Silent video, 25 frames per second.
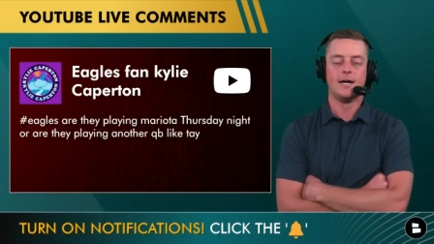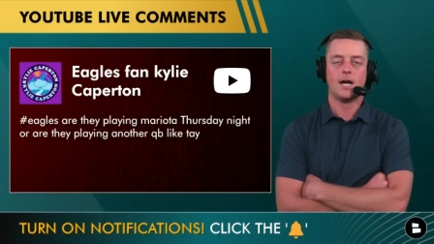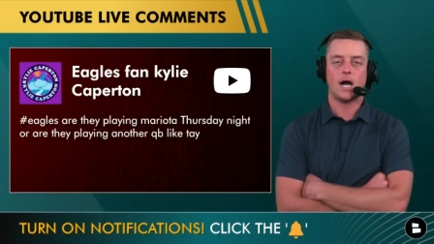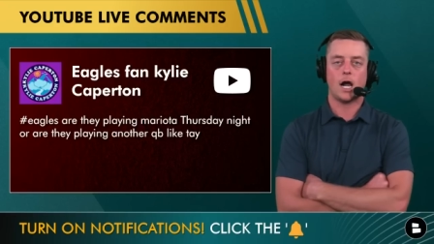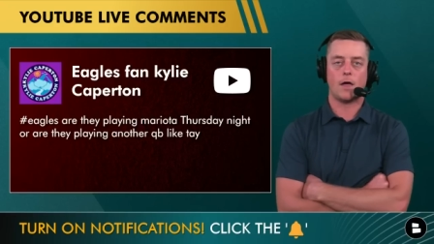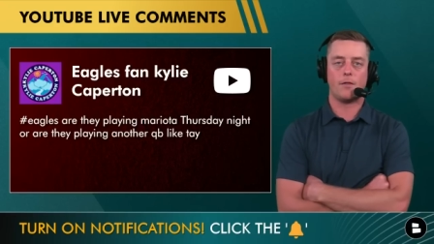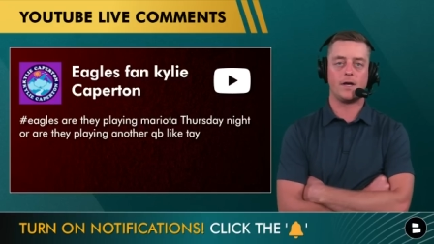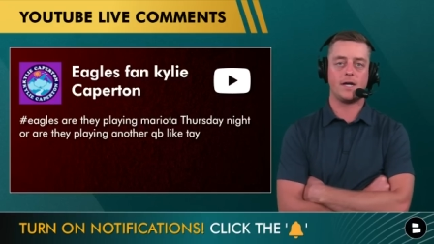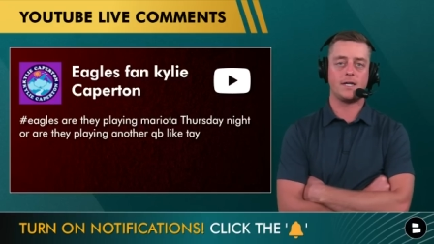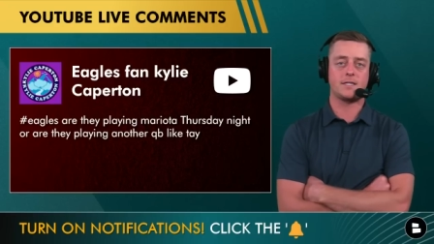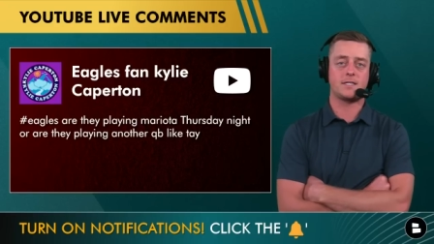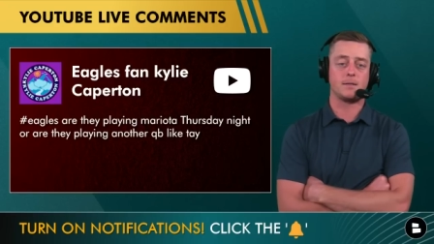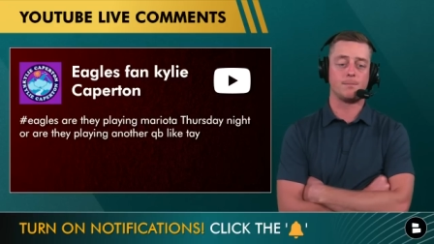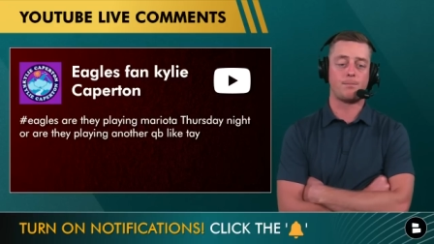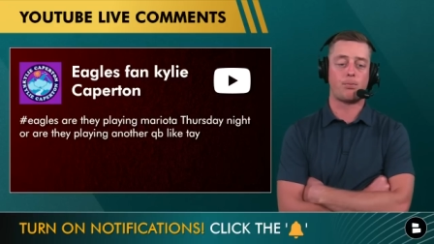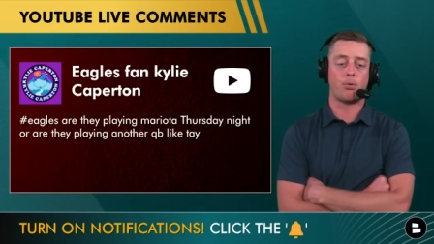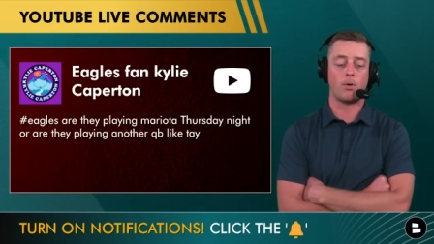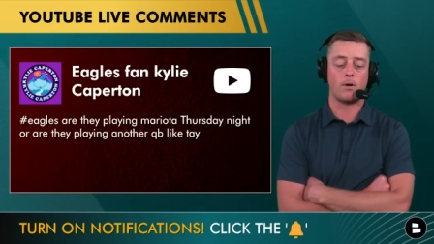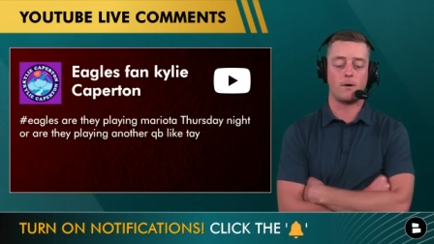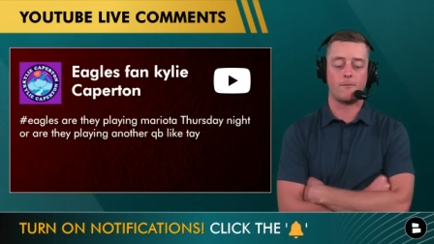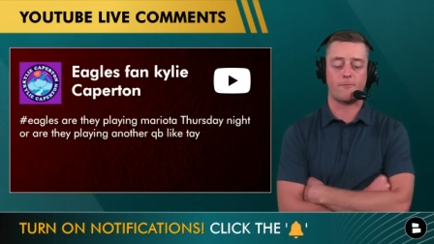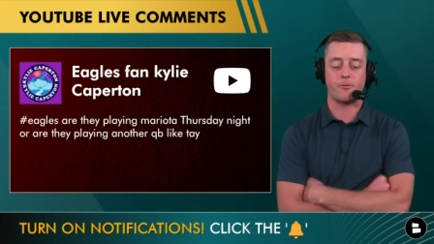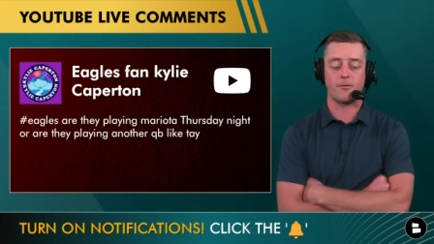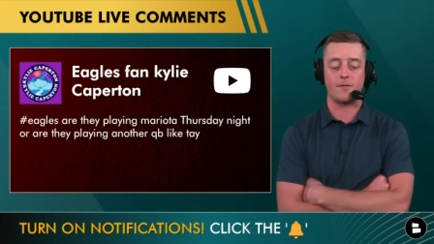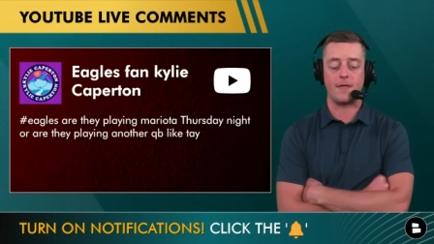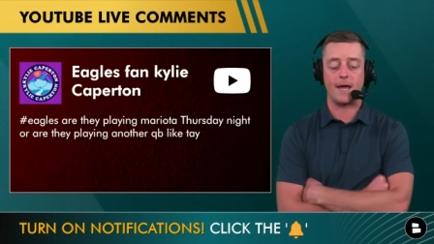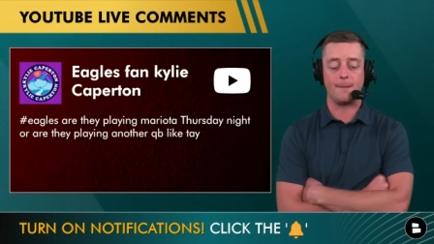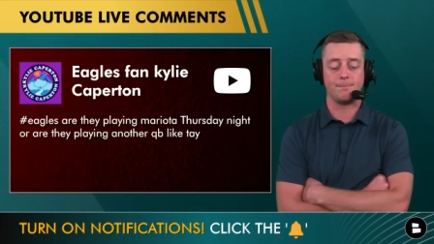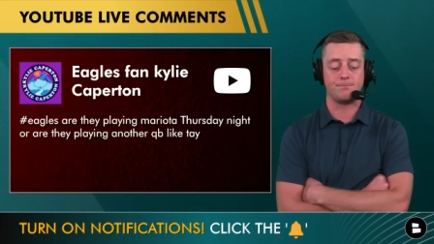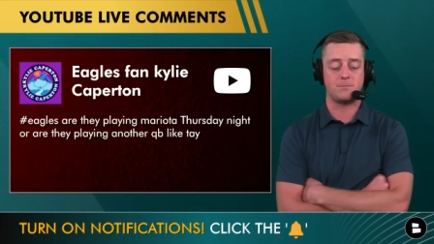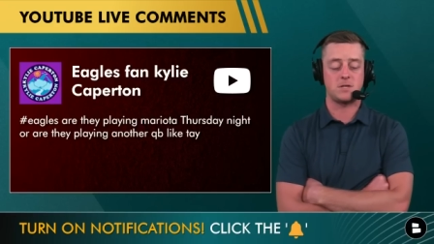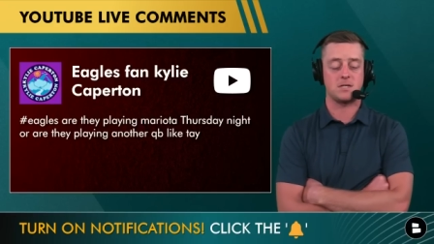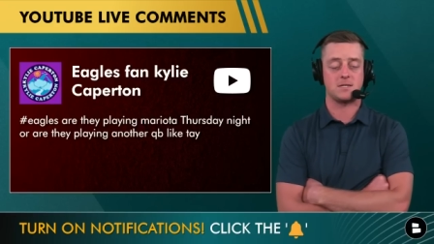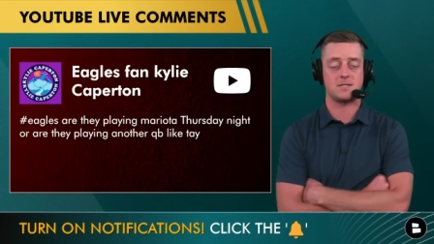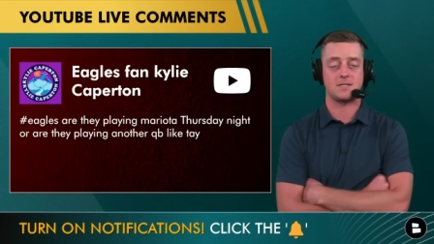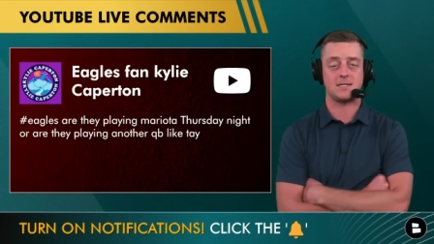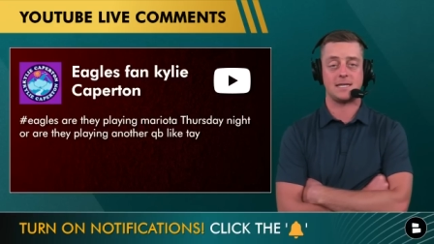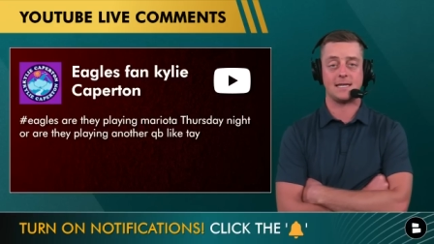I think it's important for them
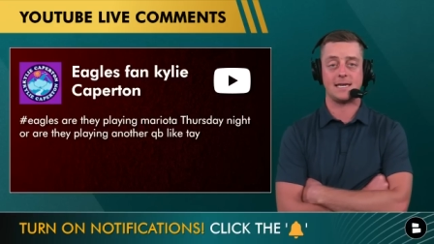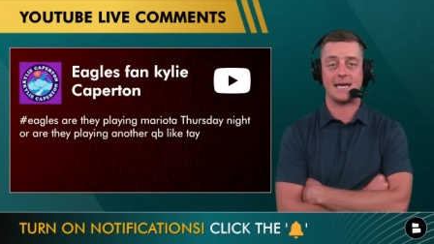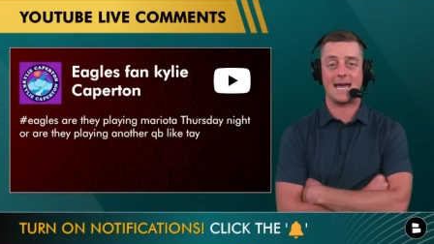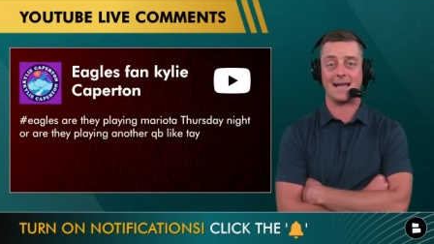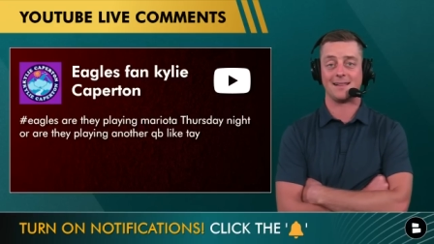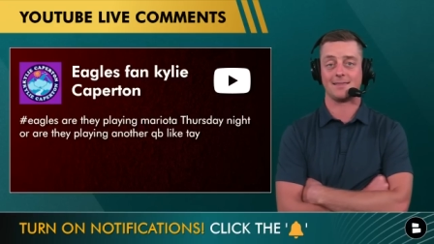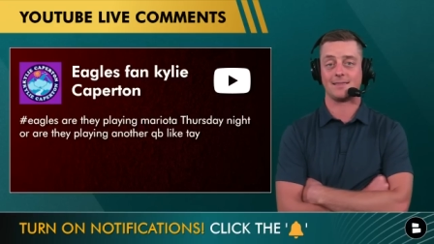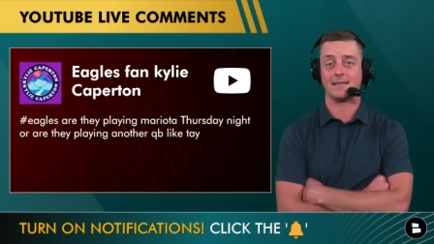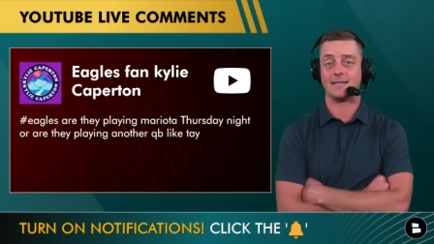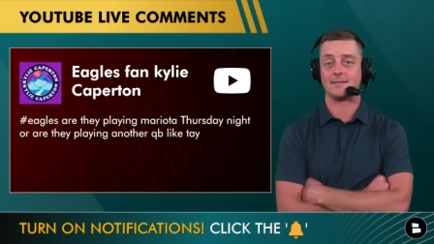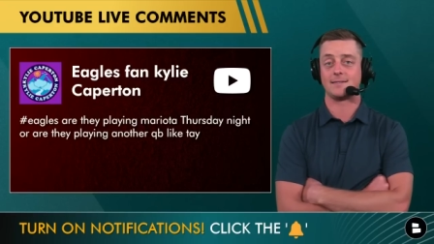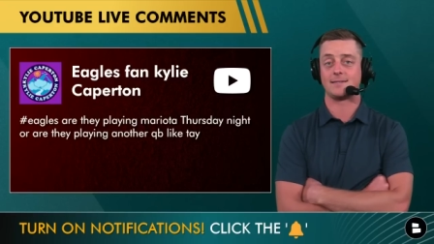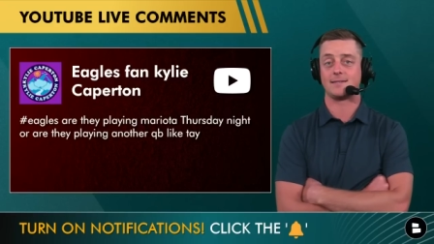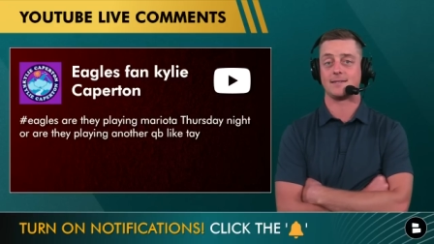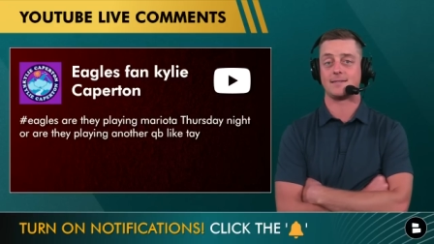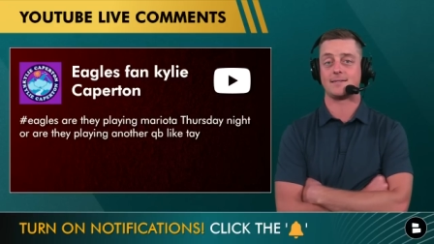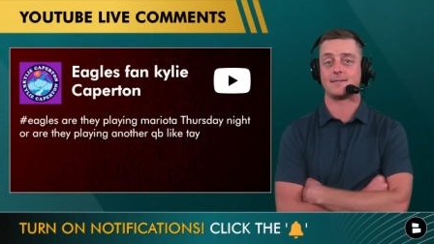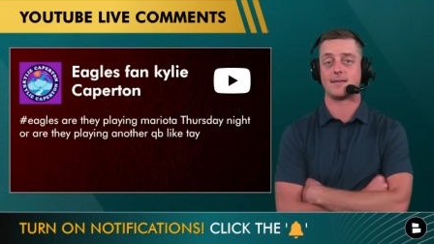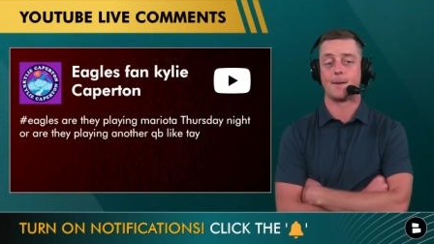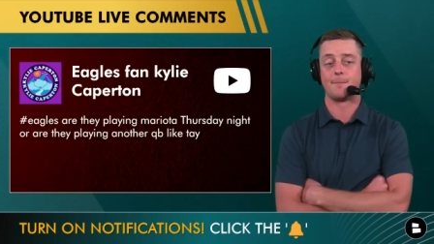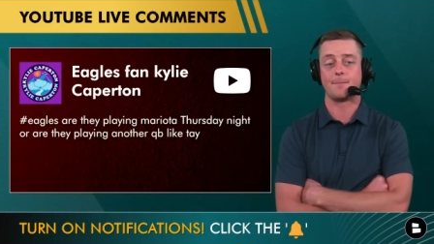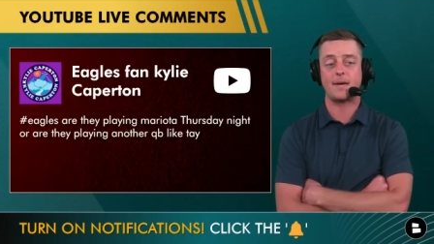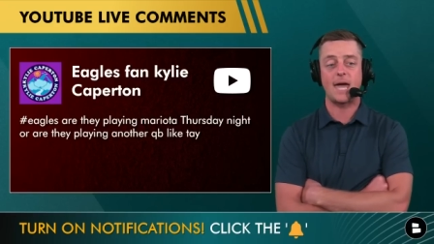to see at least some